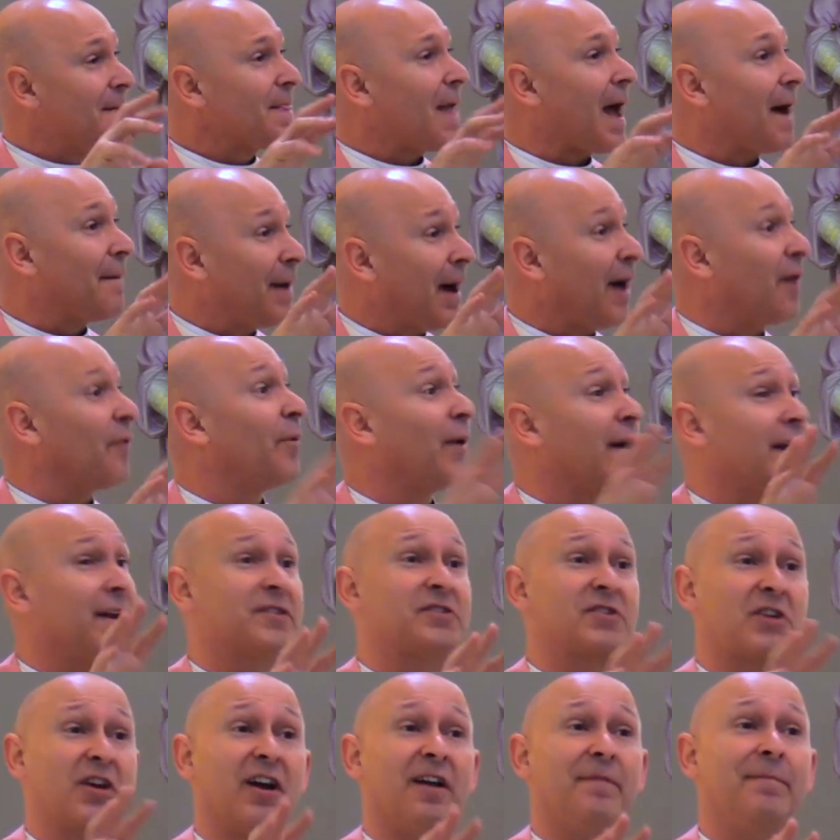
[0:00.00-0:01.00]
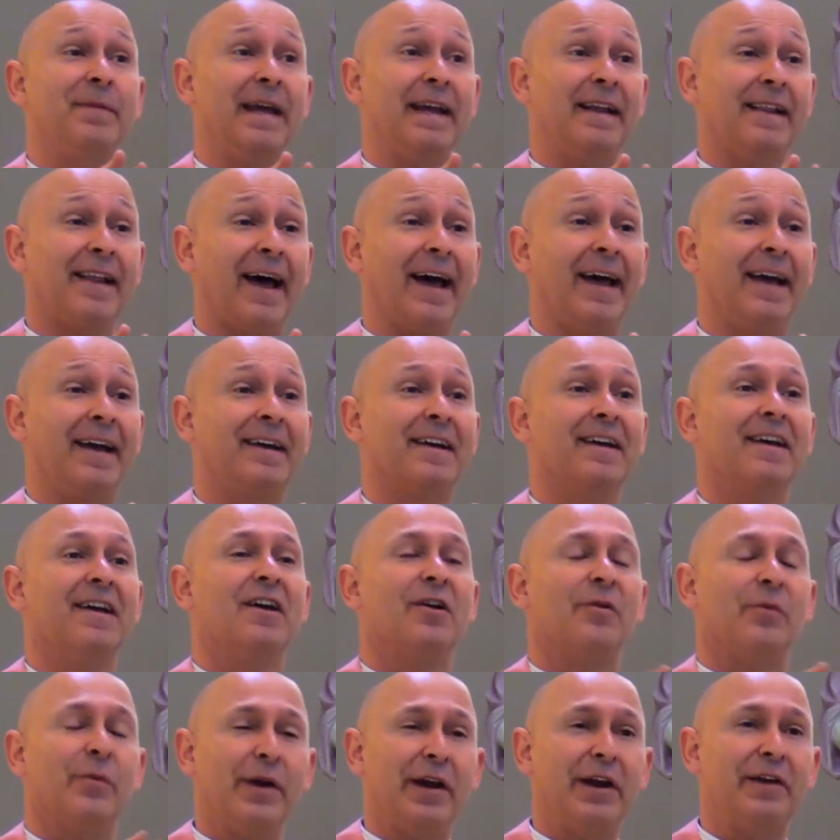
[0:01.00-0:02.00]
about what it's going to be like
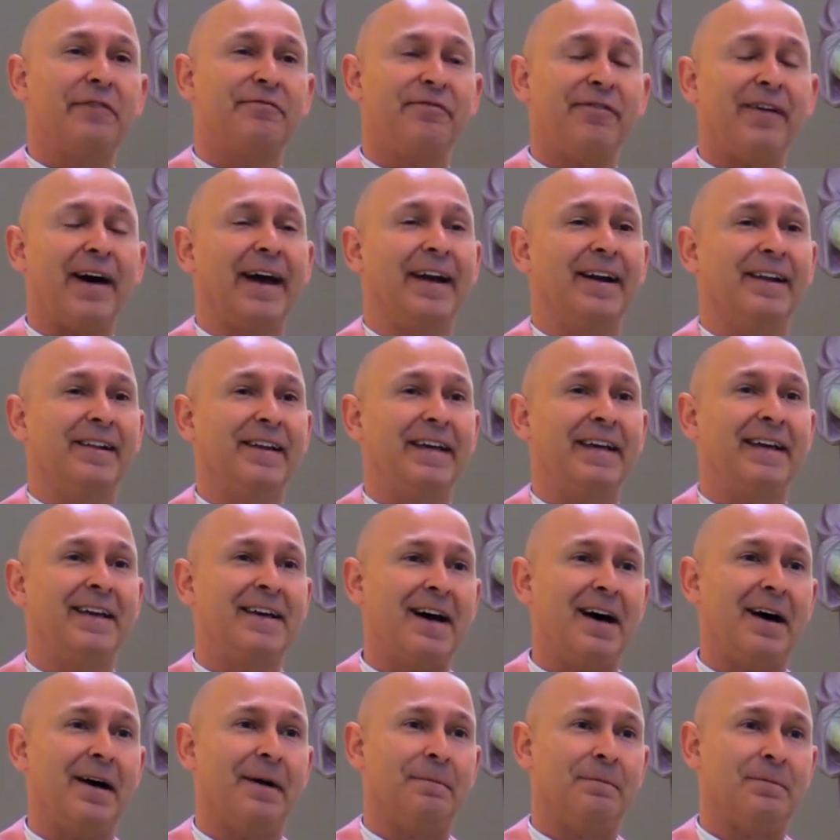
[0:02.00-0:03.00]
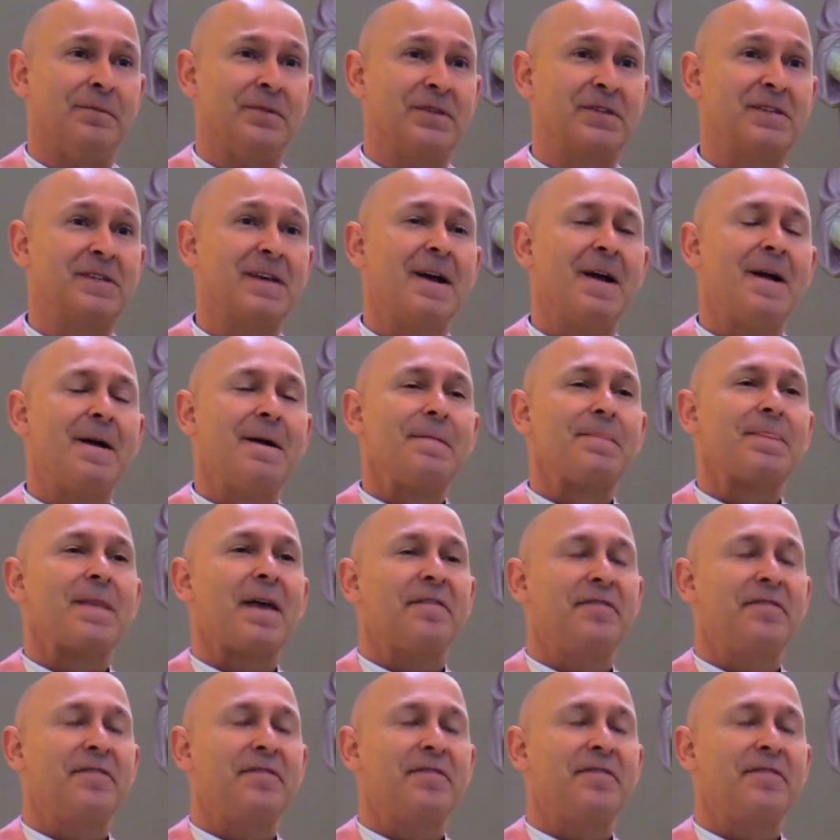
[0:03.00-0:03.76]
when it finally comes.